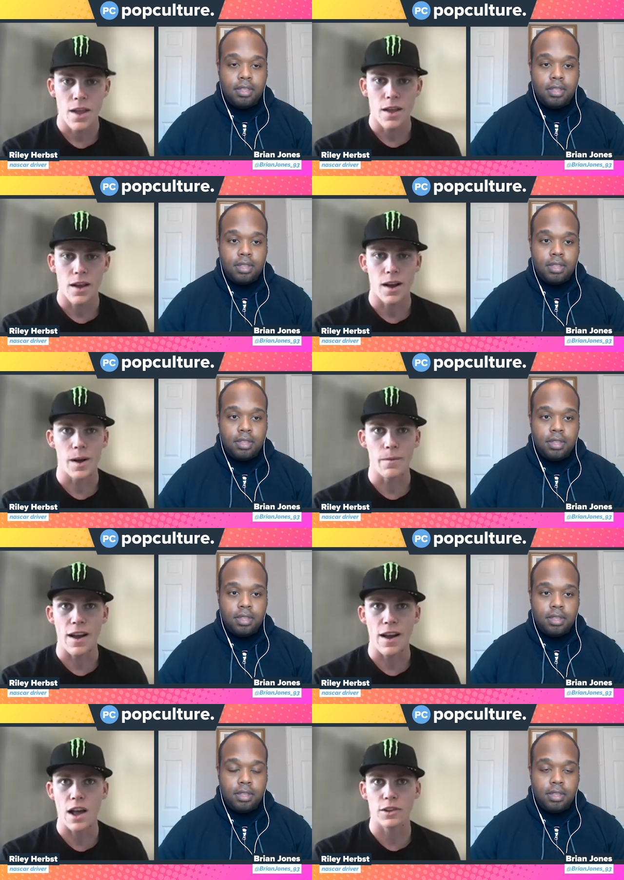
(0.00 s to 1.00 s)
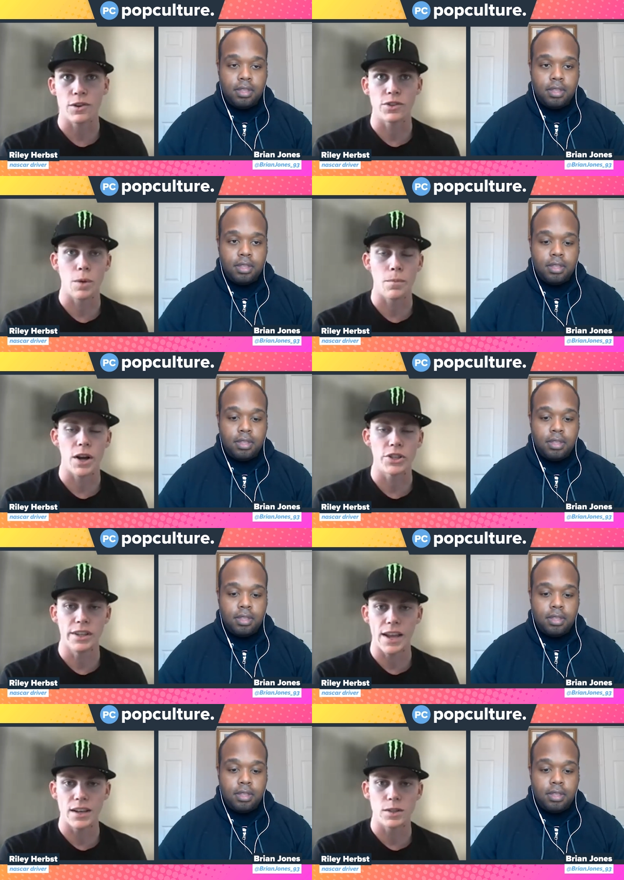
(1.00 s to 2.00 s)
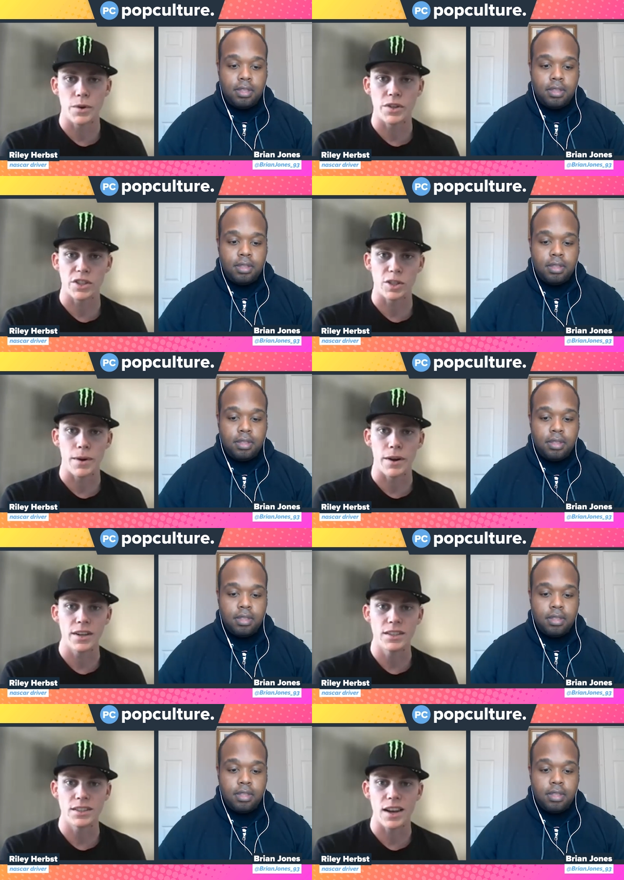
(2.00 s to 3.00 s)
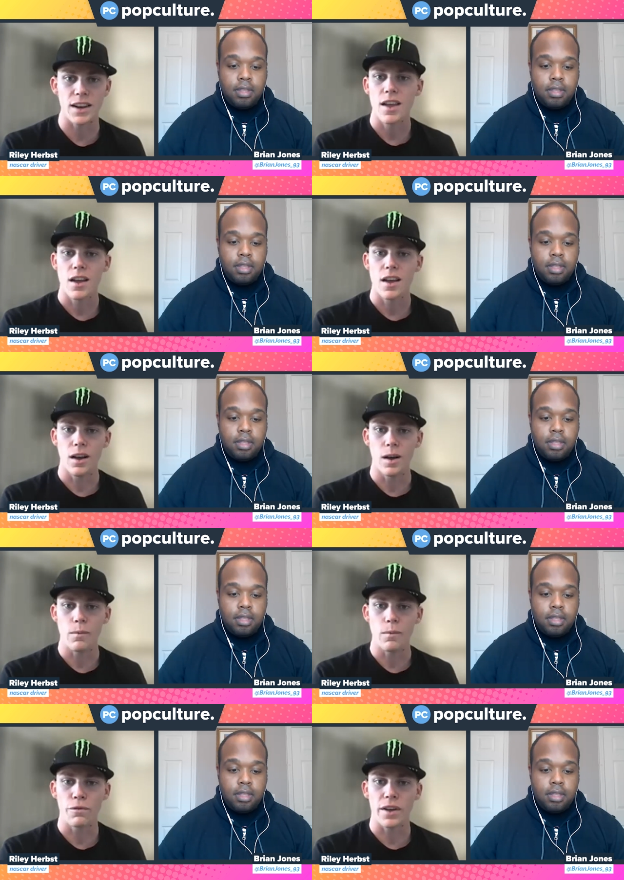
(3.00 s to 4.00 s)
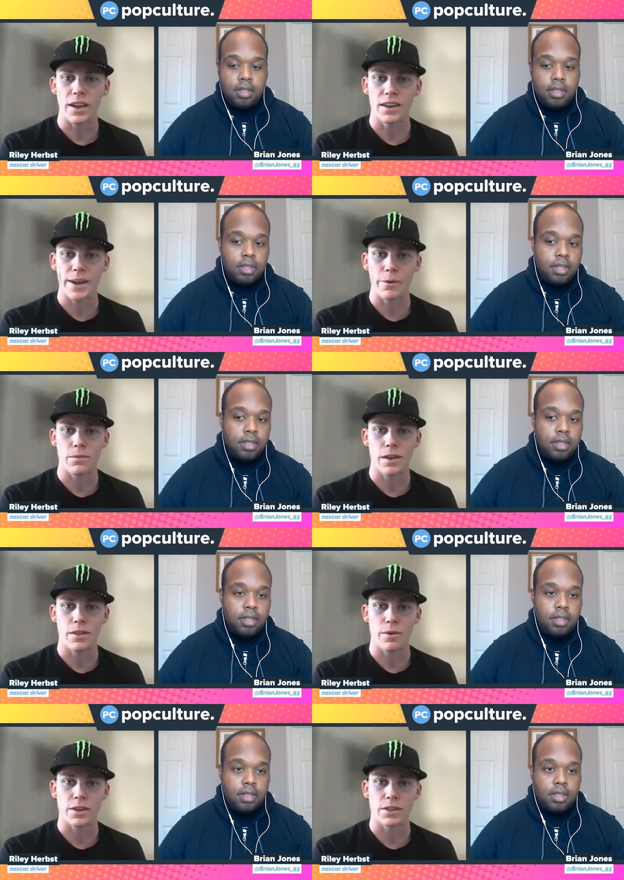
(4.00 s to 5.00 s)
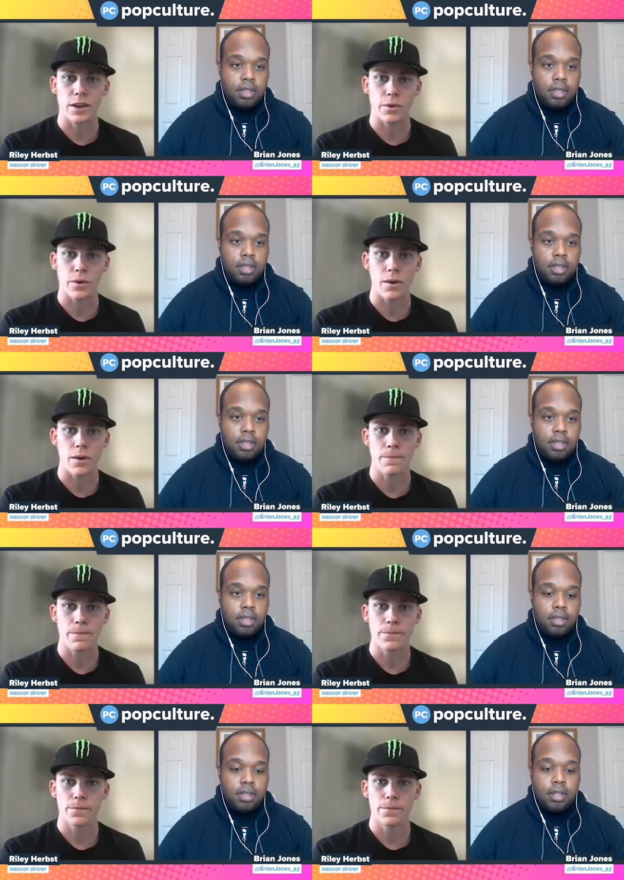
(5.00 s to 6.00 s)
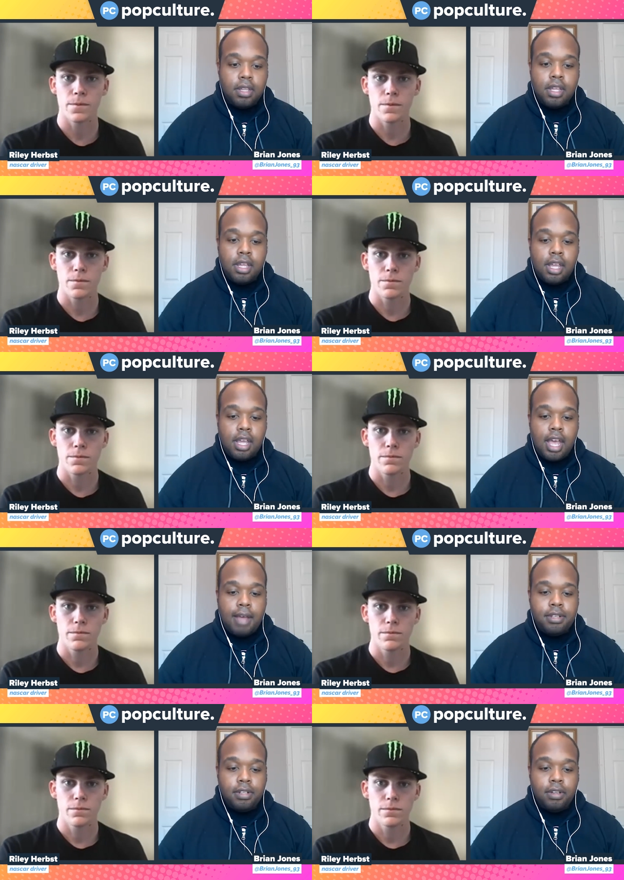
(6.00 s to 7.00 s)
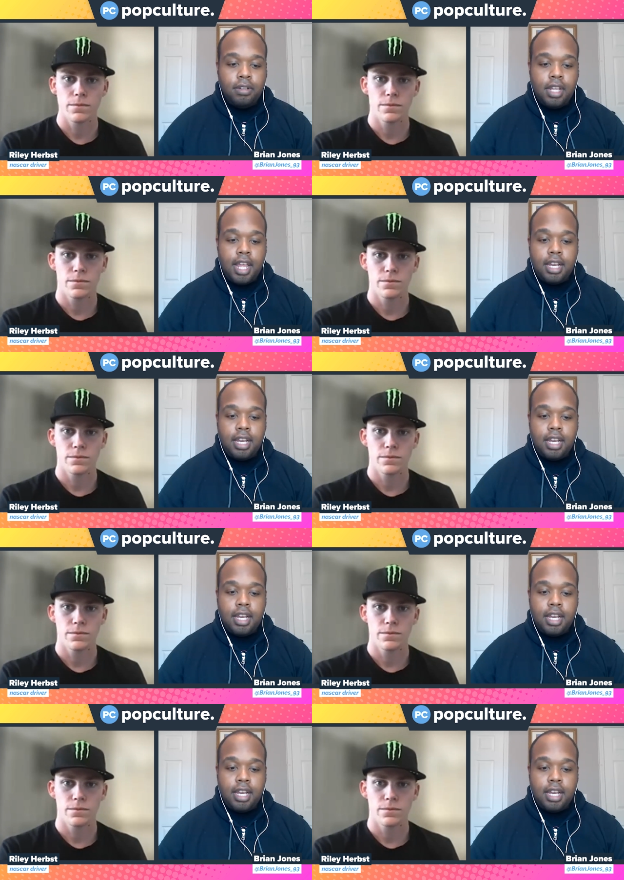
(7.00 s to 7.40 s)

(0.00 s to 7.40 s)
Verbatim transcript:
Speaker 1: um, I, I learned so much and gained so much experience that um, hopefully I can take with me the rest of my career.
Speaker 2: Absolutely.